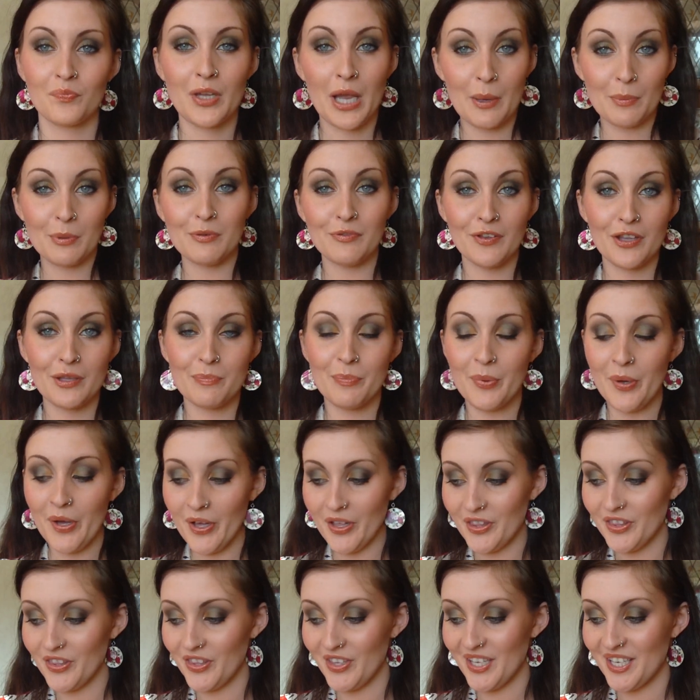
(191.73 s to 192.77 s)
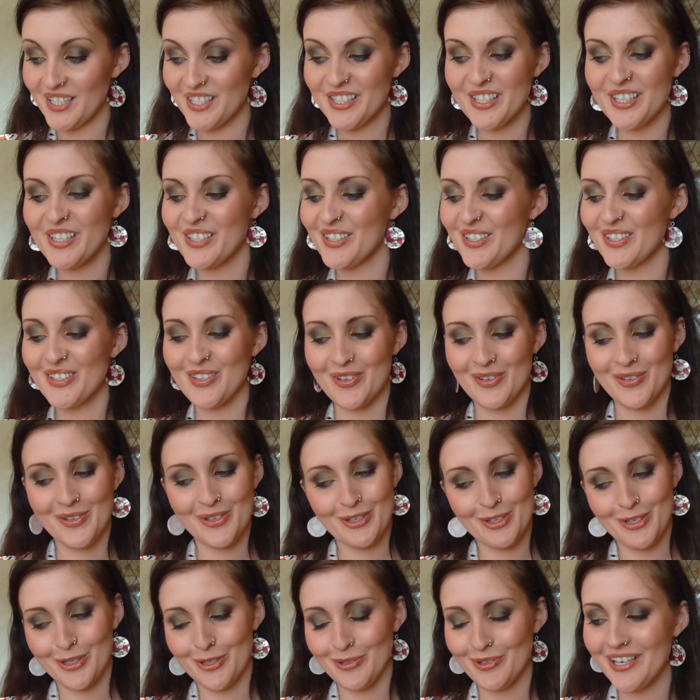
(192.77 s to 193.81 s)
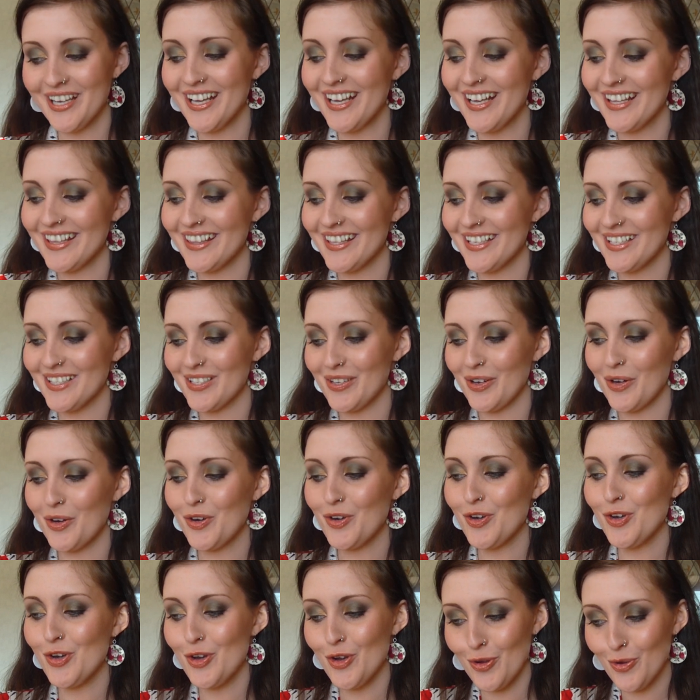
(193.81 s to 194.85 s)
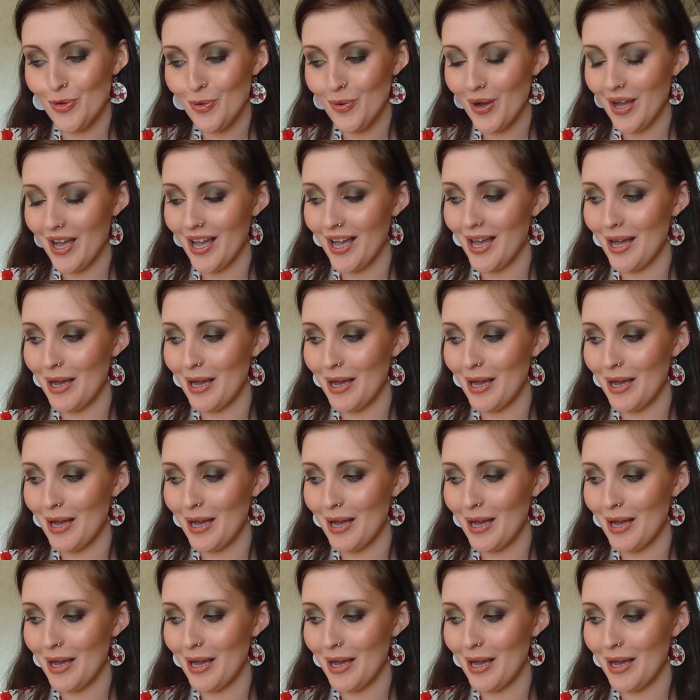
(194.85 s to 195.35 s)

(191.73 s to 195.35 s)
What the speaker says: Couple of other bath things. These are so cute. These are new.